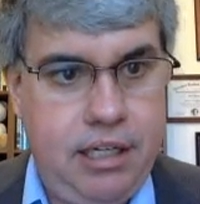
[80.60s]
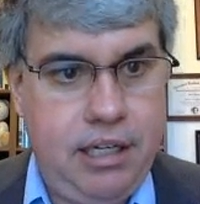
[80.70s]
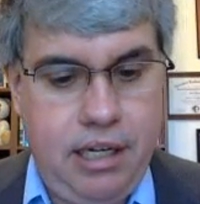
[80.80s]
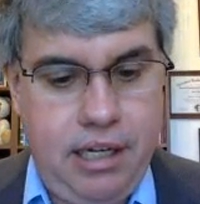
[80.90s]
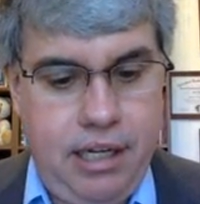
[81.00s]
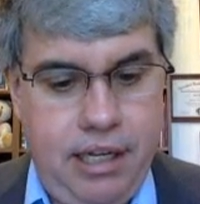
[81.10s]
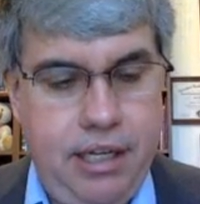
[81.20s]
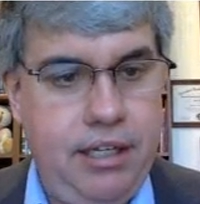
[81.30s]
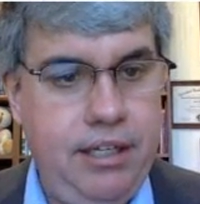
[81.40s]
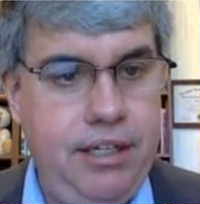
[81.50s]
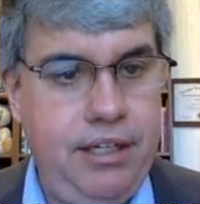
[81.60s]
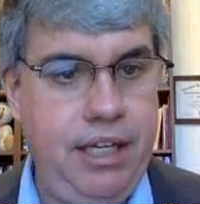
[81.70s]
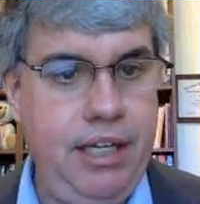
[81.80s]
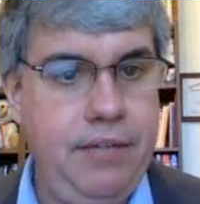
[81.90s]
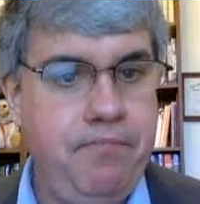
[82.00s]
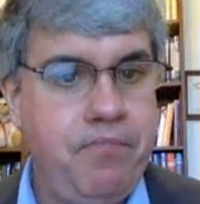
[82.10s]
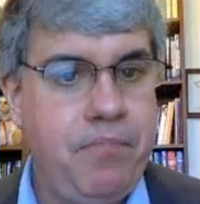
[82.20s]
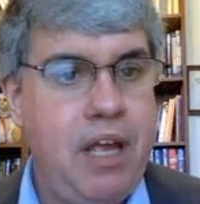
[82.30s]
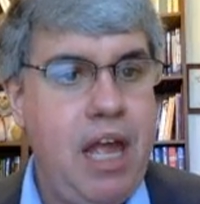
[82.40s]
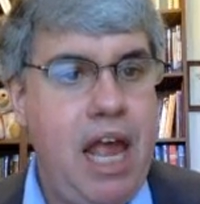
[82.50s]
ID.
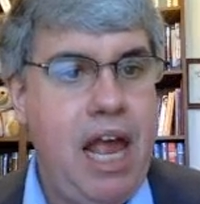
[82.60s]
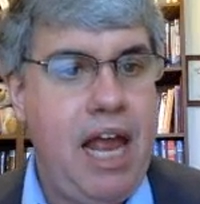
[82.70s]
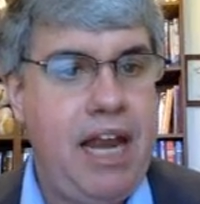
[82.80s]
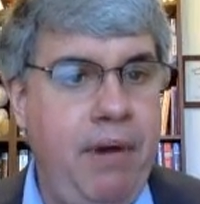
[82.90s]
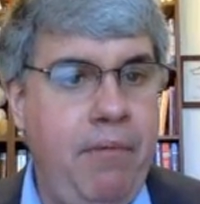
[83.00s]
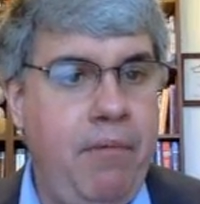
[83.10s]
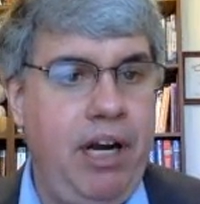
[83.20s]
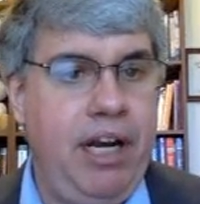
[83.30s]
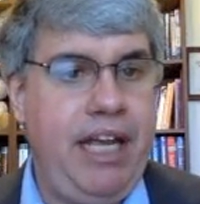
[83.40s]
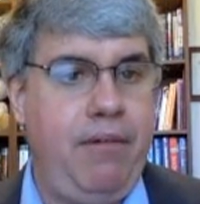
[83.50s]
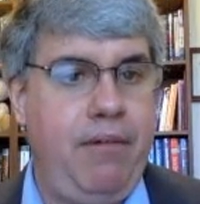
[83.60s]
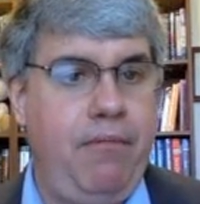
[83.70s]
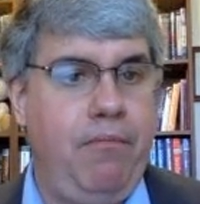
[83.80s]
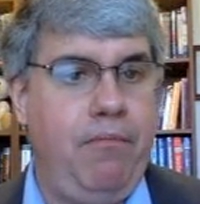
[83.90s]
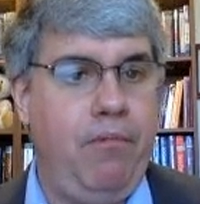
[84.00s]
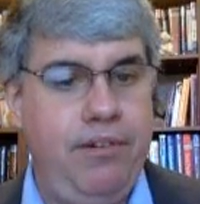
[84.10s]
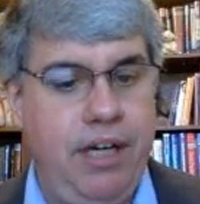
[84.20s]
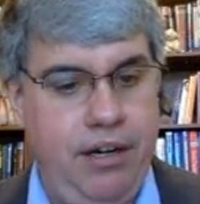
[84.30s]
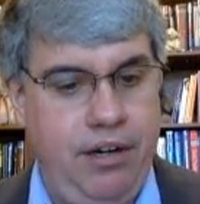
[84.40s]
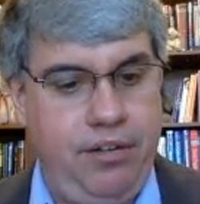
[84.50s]
And now we want to get 1 to
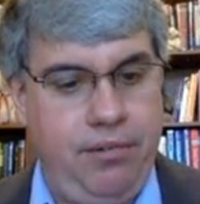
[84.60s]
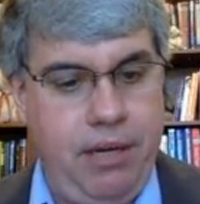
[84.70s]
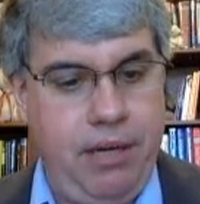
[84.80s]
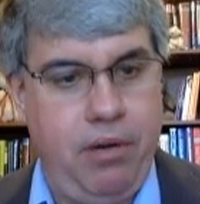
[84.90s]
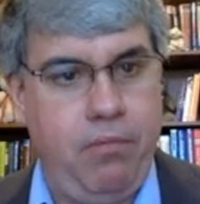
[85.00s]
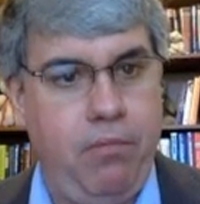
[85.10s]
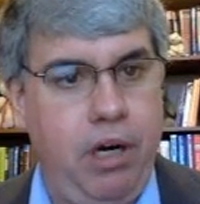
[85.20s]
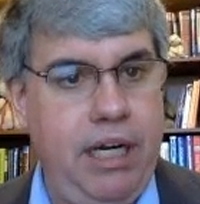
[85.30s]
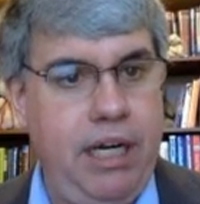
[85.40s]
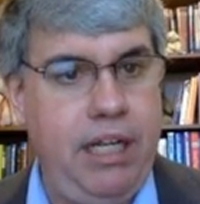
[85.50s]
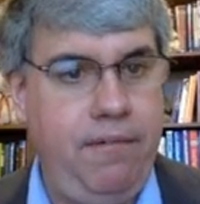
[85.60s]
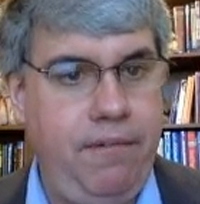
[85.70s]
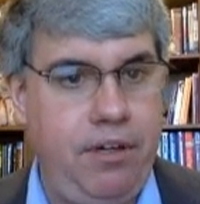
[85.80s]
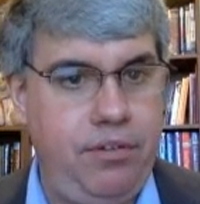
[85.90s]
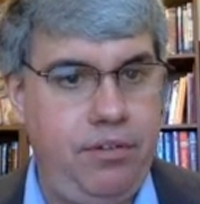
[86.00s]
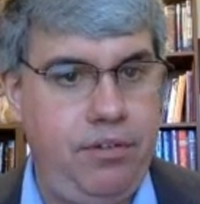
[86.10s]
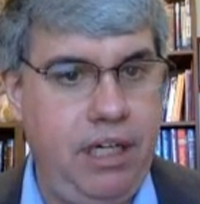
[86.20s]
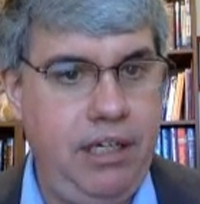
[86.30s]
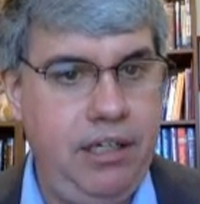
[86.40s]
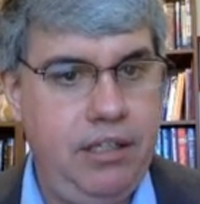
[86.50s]
100. So we can put 1 in the first
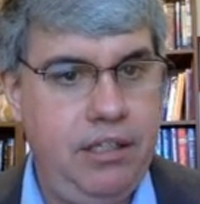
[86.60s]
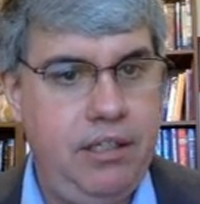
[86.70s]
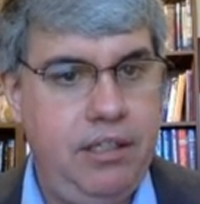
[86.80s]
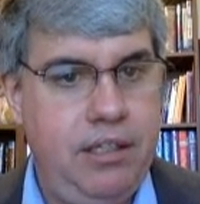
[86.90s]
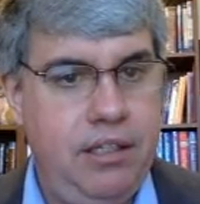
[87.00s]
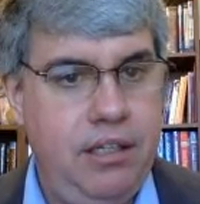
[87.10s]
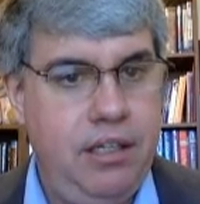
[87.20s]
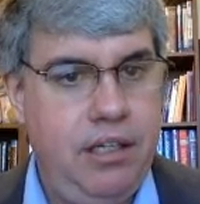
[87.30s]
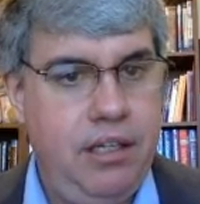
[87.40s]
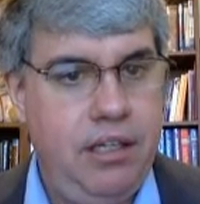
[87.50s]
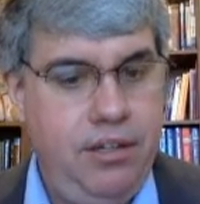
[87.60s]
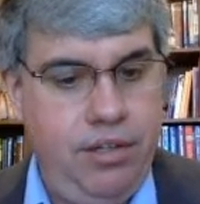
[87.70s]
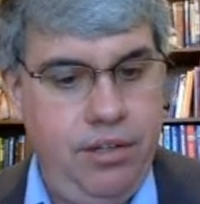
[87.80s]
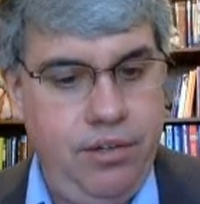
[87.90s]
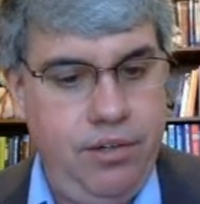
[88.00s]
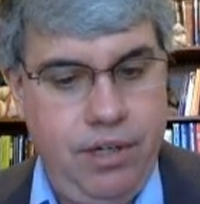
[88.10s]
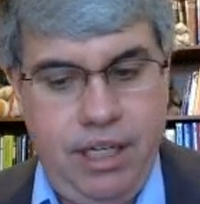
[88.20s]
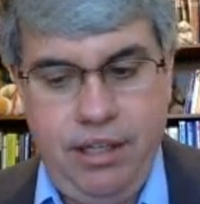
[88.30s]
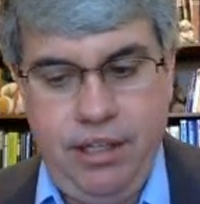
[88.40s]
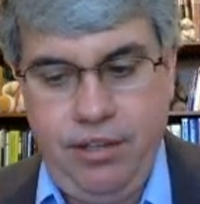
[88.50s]
one, 2
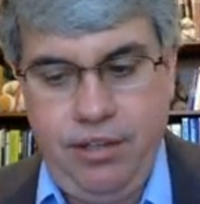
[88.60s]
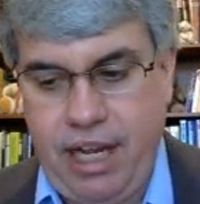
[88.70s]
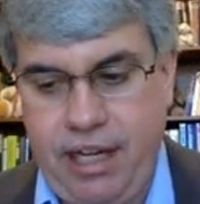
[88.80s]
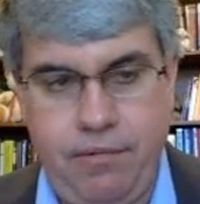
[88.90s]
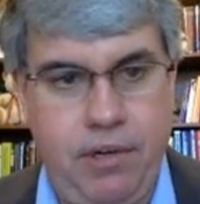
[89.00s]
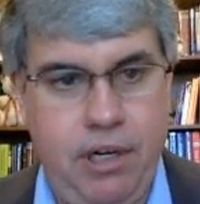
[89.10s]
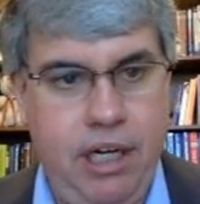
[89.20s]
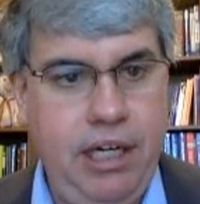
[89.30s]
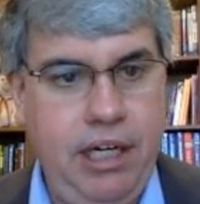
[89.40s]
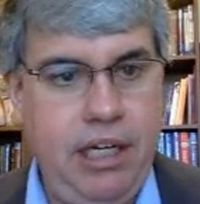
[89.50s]
in the second one.